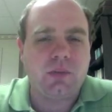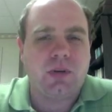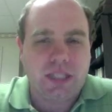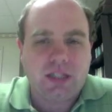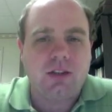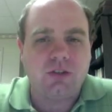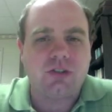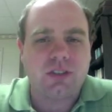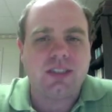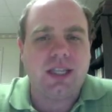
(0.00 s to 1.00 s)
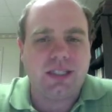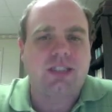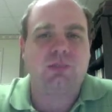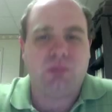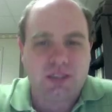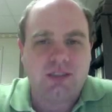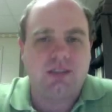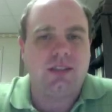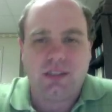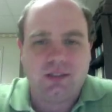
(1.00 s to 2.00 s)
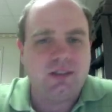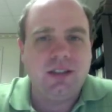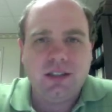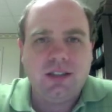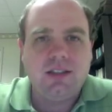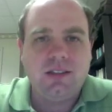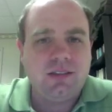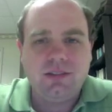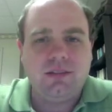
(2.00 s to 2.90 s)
he comes pretty close to saying explicitly